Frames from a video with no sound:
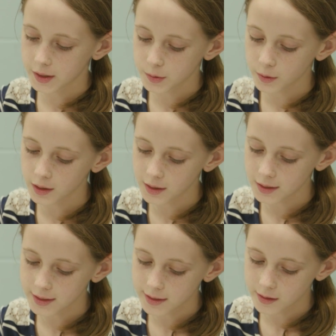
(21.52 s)
A lot of
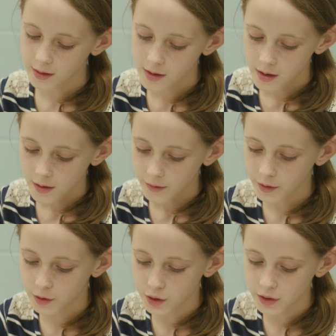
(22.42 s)
times kids
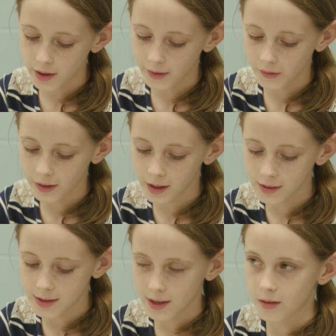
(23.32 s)
are introduced
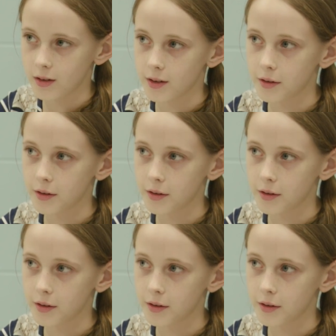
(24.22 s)
to a